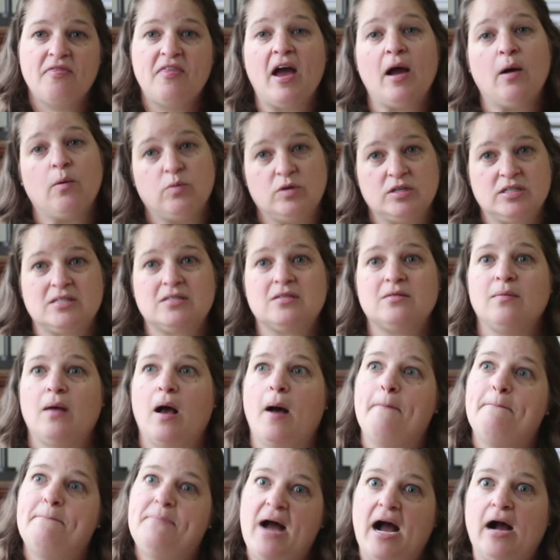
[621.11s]
that was
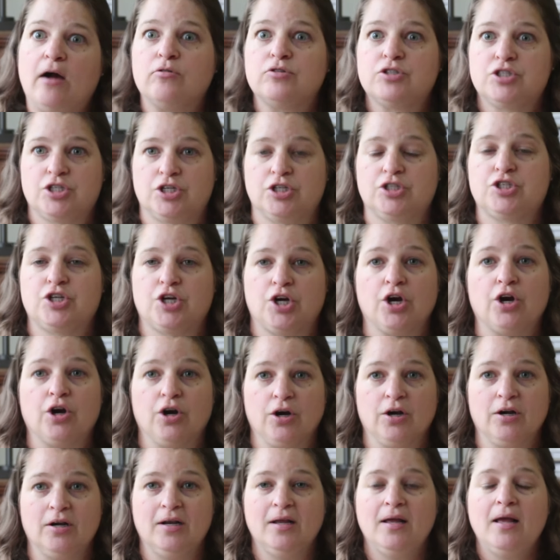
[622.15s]
about to
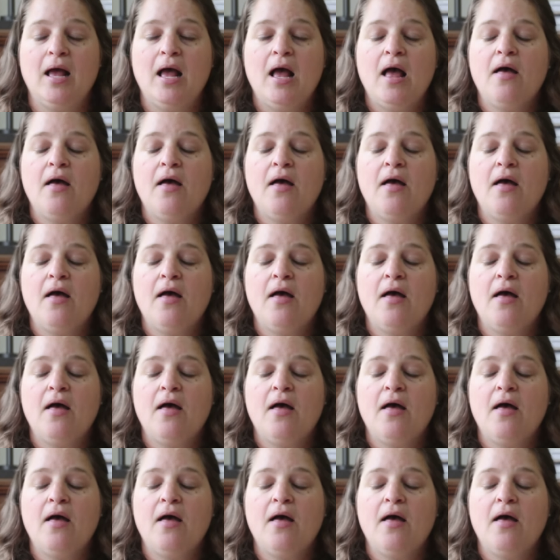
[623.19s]
turn.